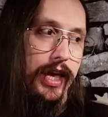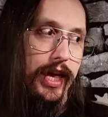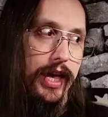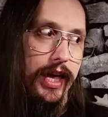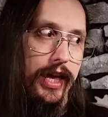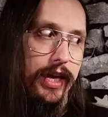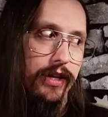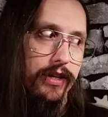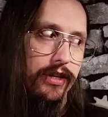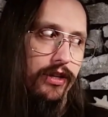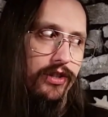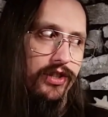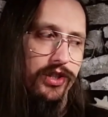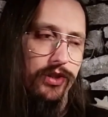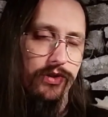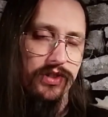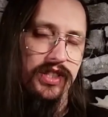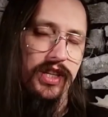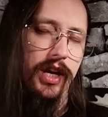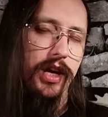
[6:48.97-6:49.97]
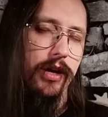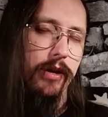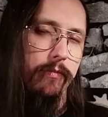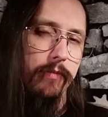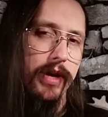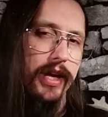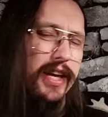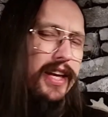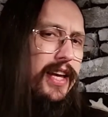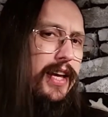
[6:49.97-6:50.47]
and also
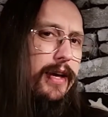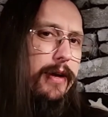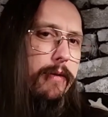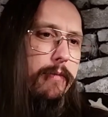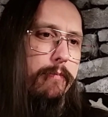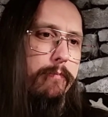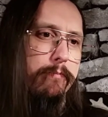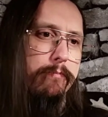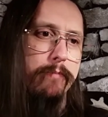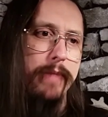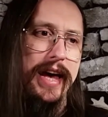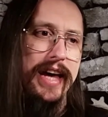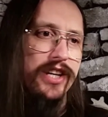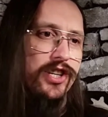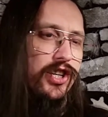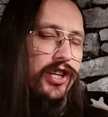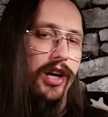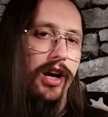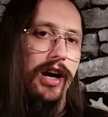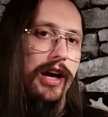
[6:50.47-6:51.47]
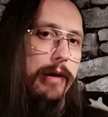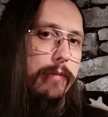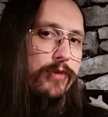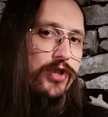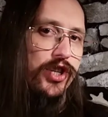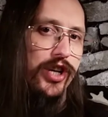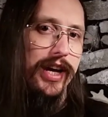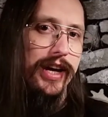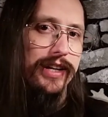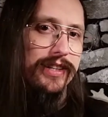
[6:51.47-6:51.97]
some magic
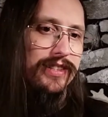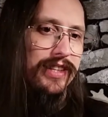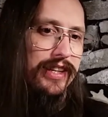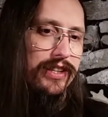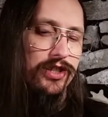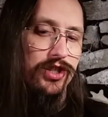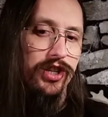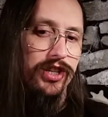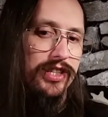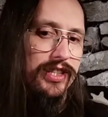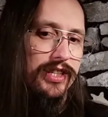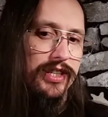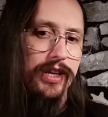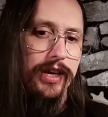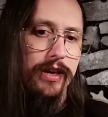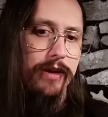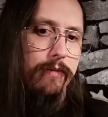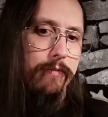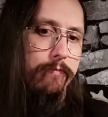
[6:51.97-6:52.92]
objects and just